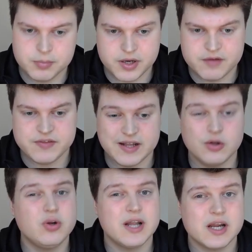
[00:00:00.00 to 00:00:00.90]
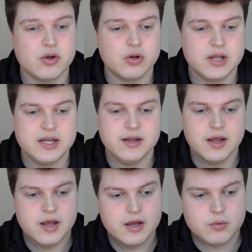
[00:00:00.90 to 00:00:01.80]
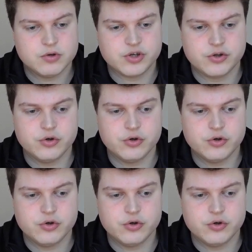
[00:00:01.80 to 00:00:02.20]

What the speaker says: But if they look like a good lead, what you can